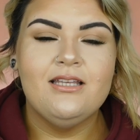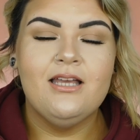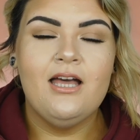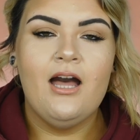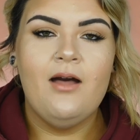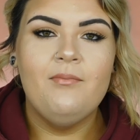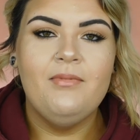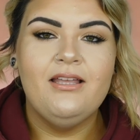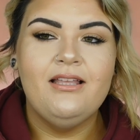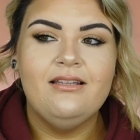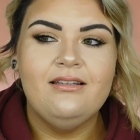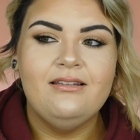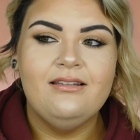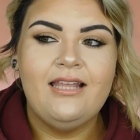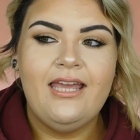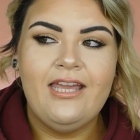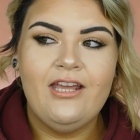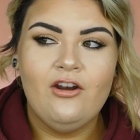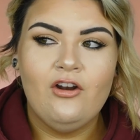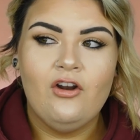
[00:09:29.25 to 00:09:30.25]
coming
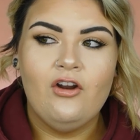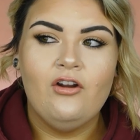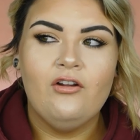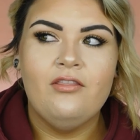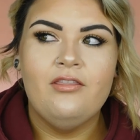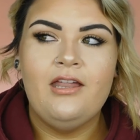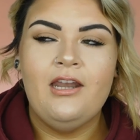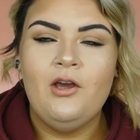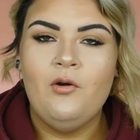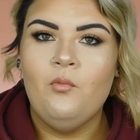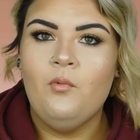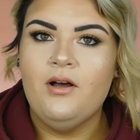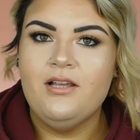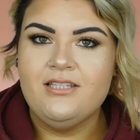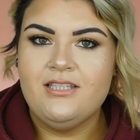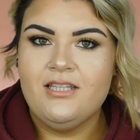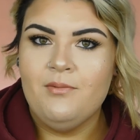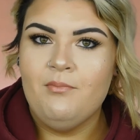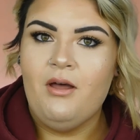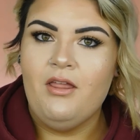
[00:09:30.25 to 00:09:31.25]
later than it
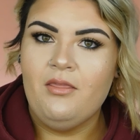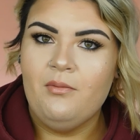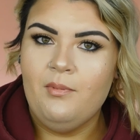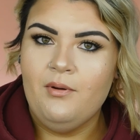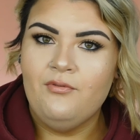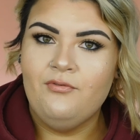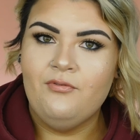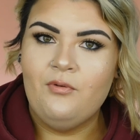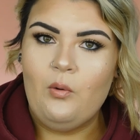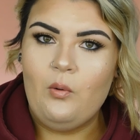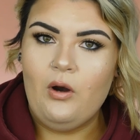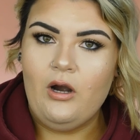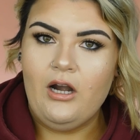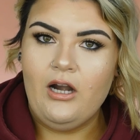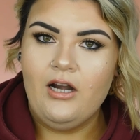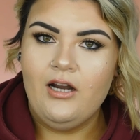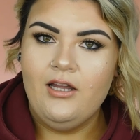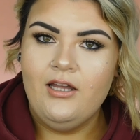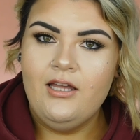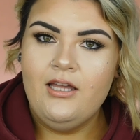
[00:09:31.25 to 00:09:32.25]
was the month
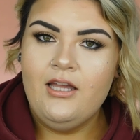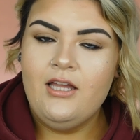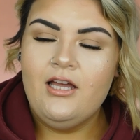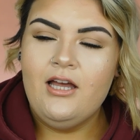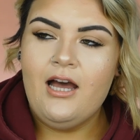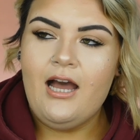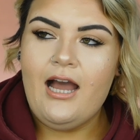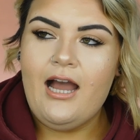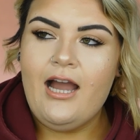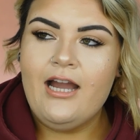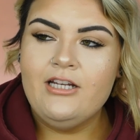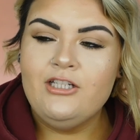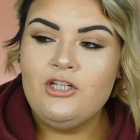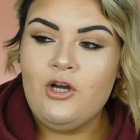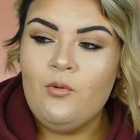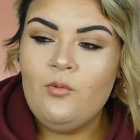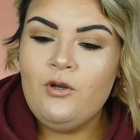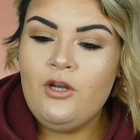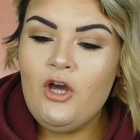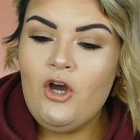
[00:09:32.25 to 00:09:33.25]
before. I
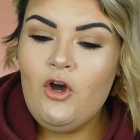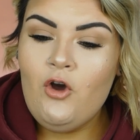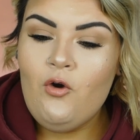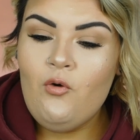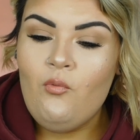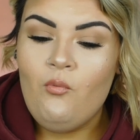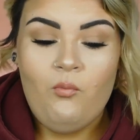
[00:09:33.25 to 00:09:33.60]
don't know